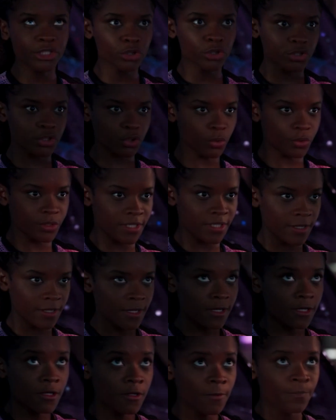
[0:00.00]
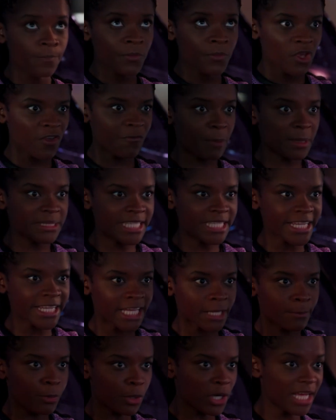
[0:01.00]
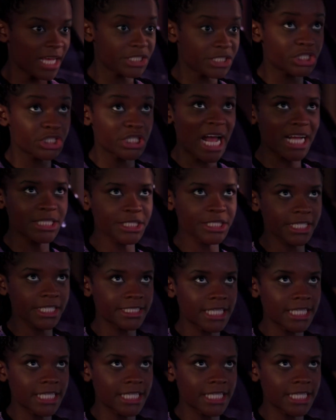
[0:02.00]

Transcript: who himself is still grieving the loss of his